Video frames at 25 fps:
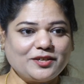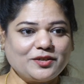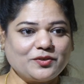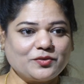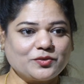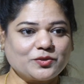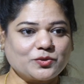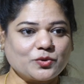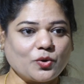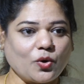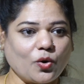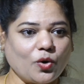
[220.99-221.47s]

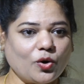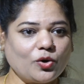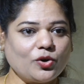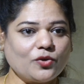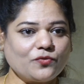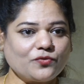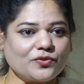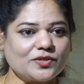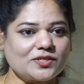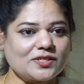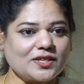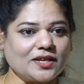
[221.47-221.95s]
So all
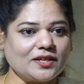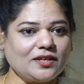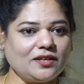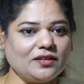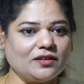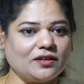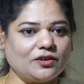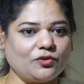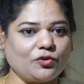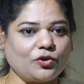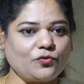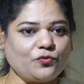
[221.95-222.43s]
of us are
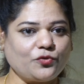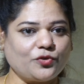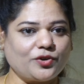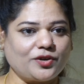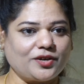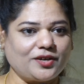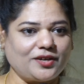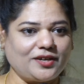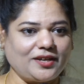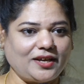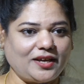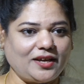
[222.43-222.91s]
here not for
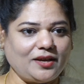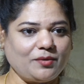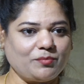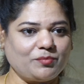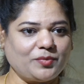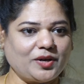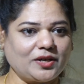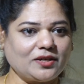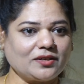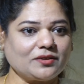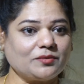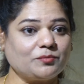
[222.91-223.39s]
a day,
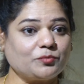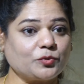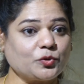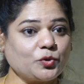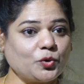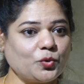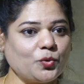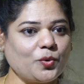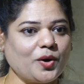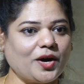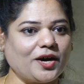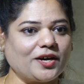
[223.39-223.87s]
but
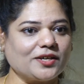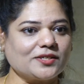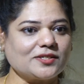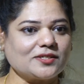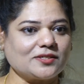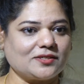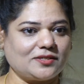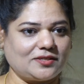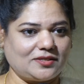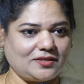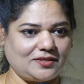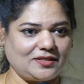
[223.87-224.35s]
through us,
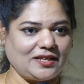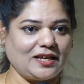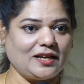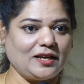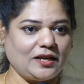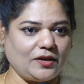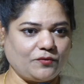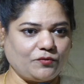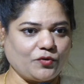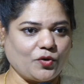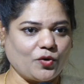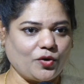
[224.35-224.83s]
they
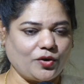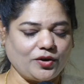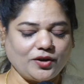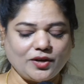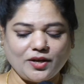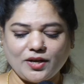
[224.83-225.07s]
live on.